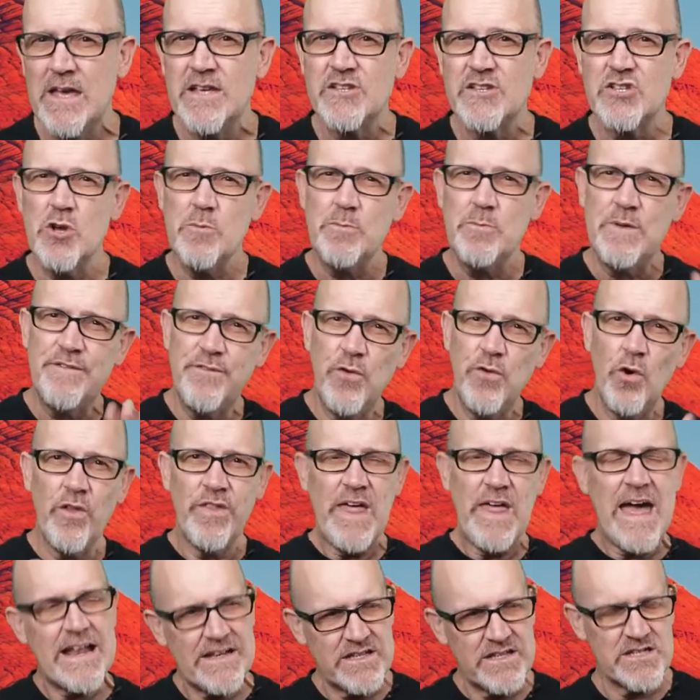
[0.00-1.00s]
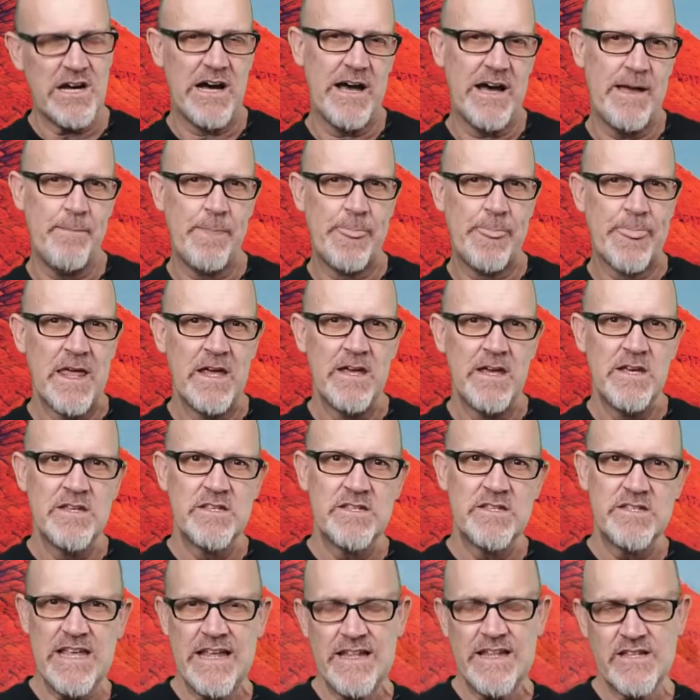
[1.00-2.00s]
So before that time,
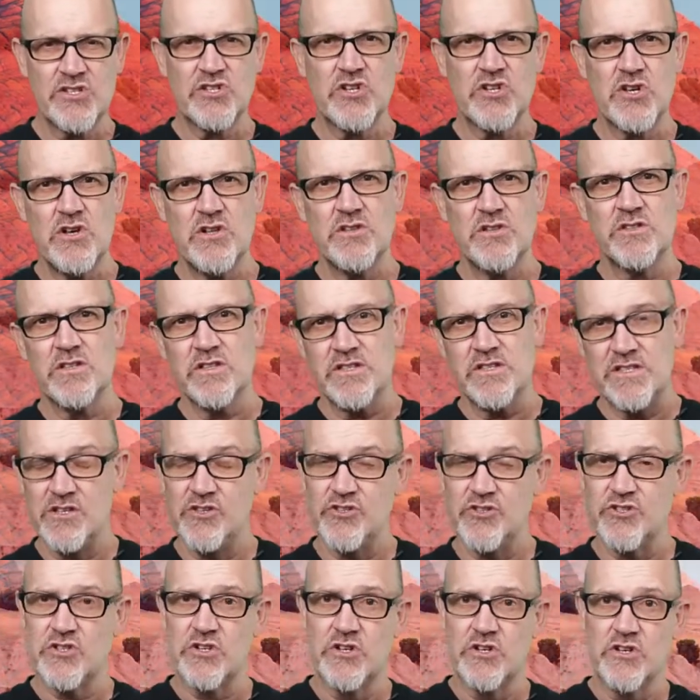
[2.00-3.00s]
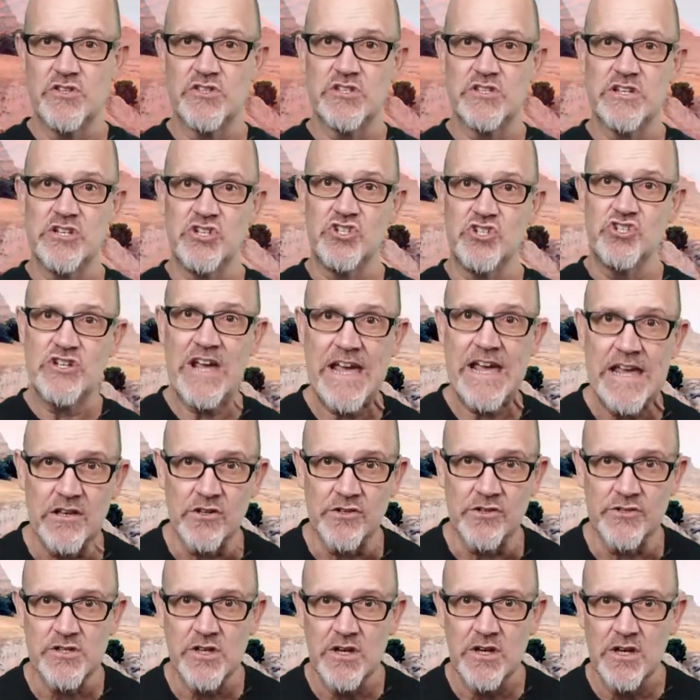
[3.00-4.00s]
sandstones, siltstones and
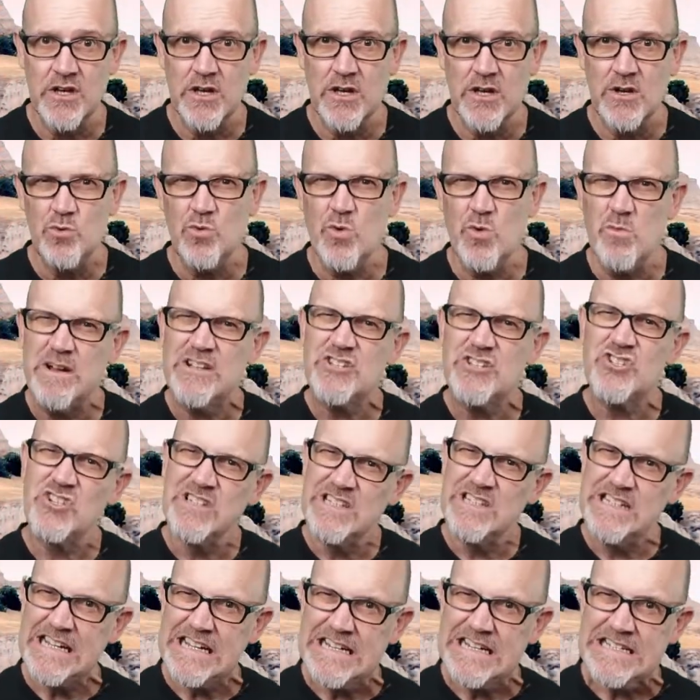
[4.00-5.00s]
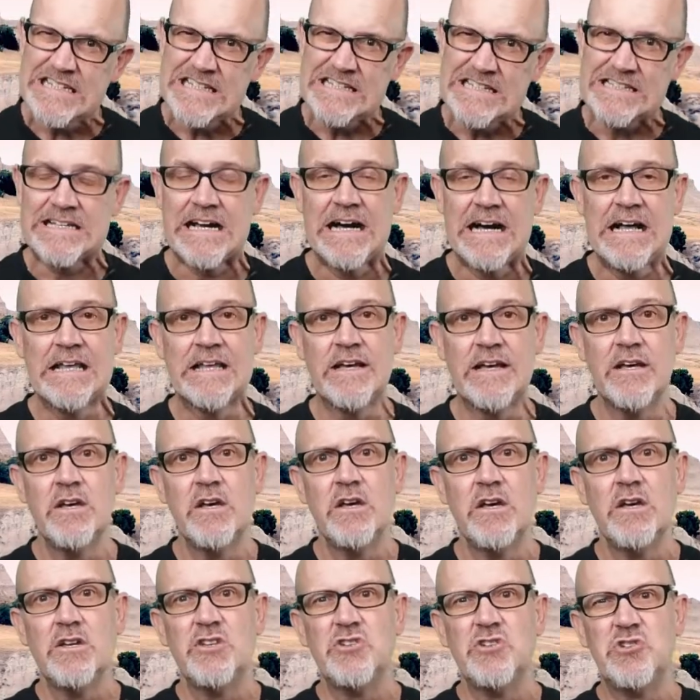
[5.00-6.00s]
shales were much lighter in color
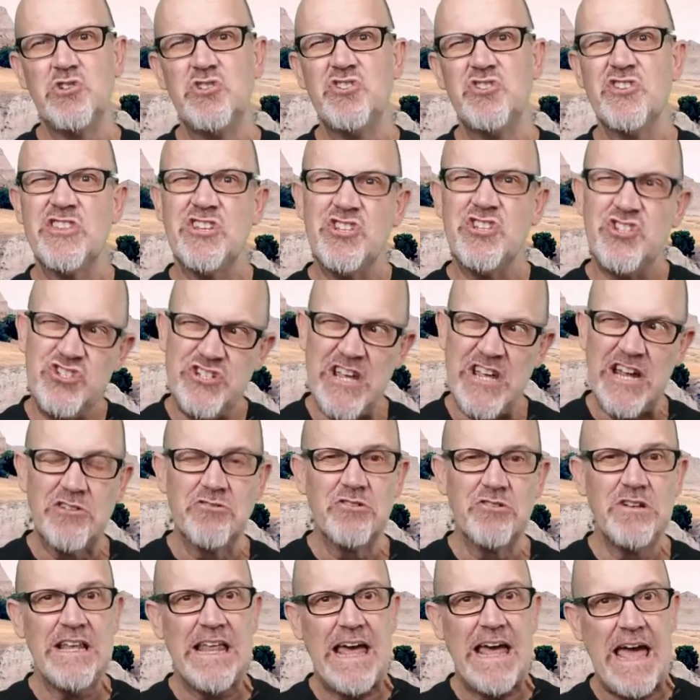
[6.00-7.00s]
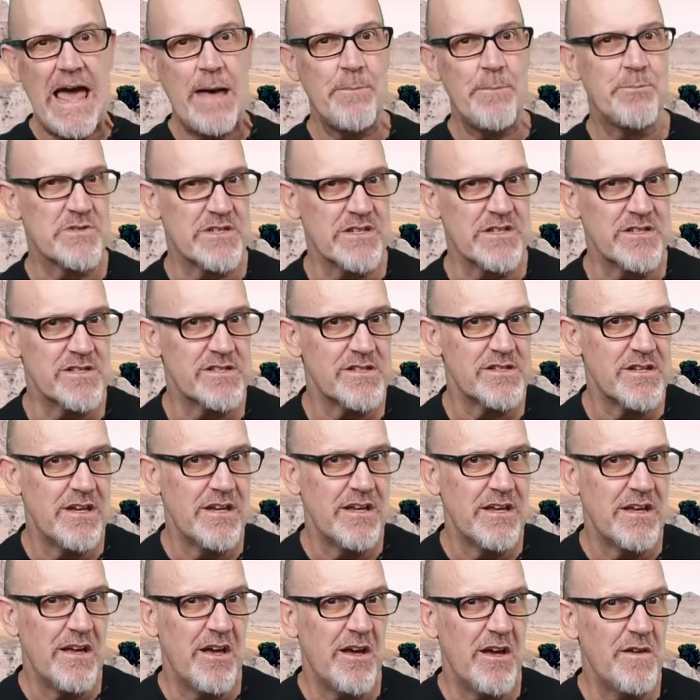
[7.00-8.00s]
due to the general absence
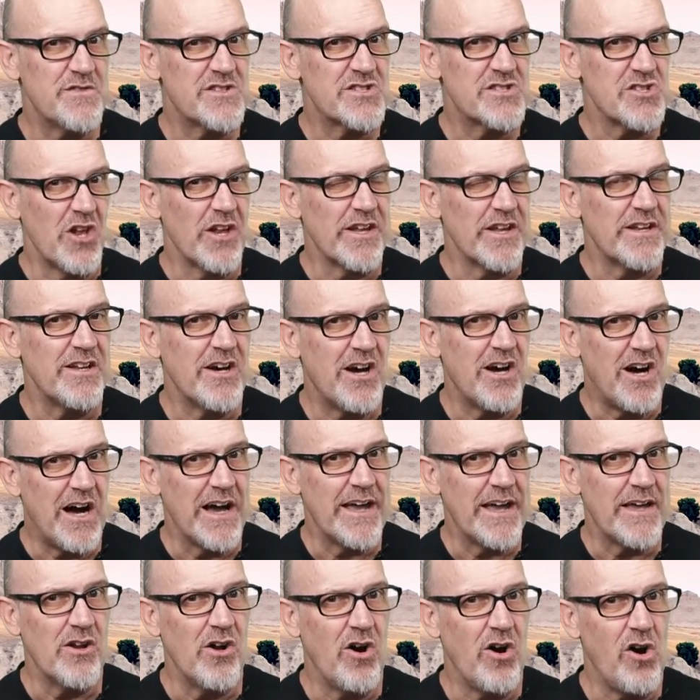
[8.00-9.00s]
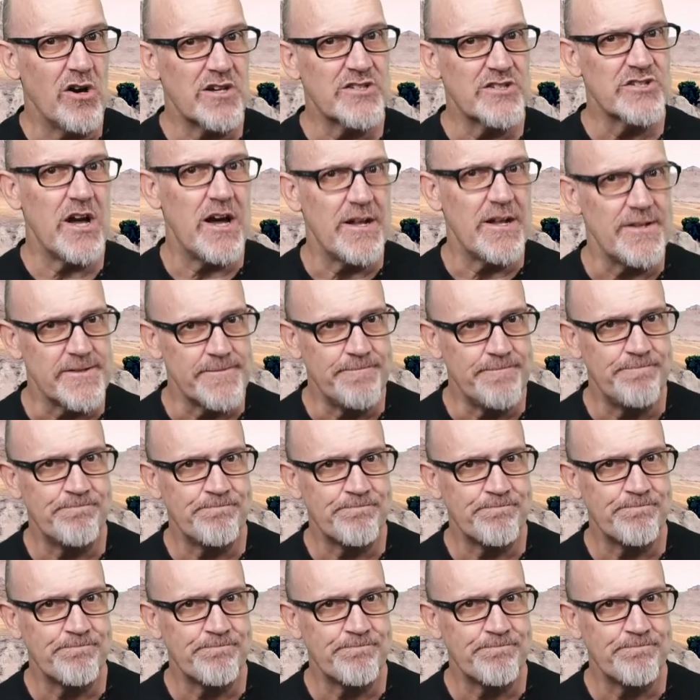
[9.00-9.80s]
of solid iron oxides.